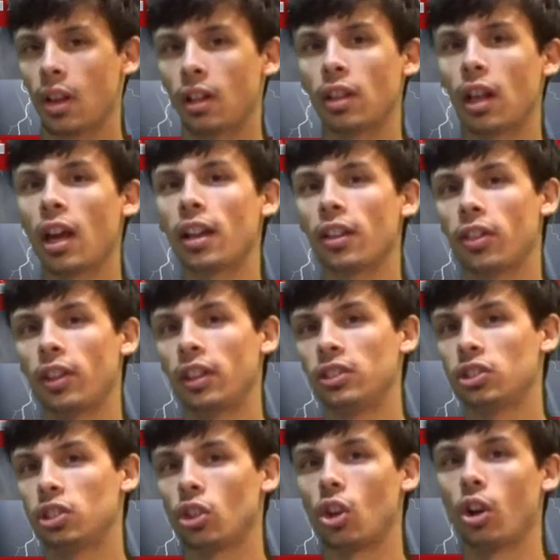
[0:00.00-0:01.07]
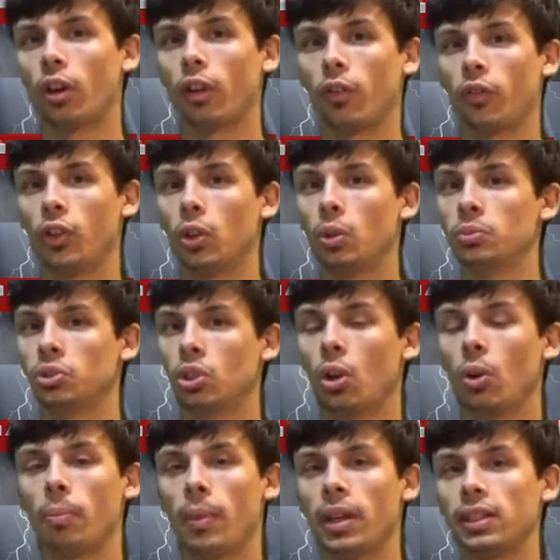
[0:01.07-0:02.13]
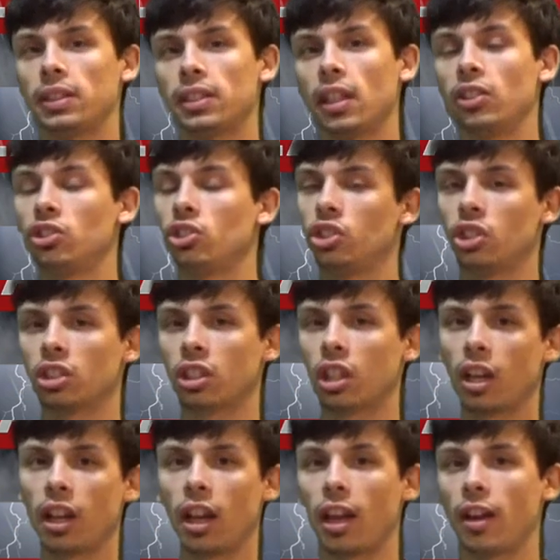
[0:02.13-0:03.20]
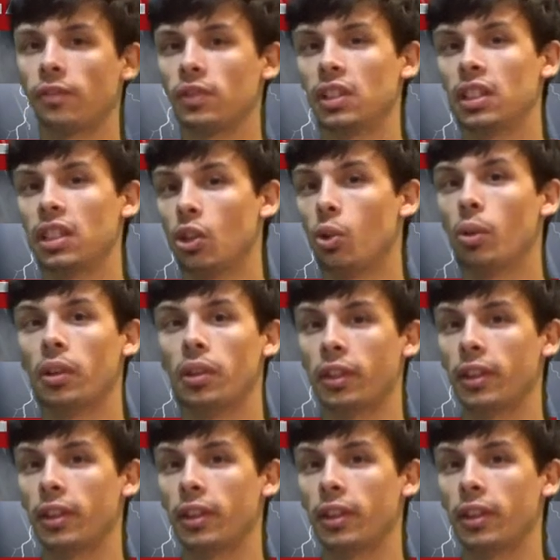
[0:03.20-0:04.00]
A lot of things in horror films don't make sense. You just kind of have to deal with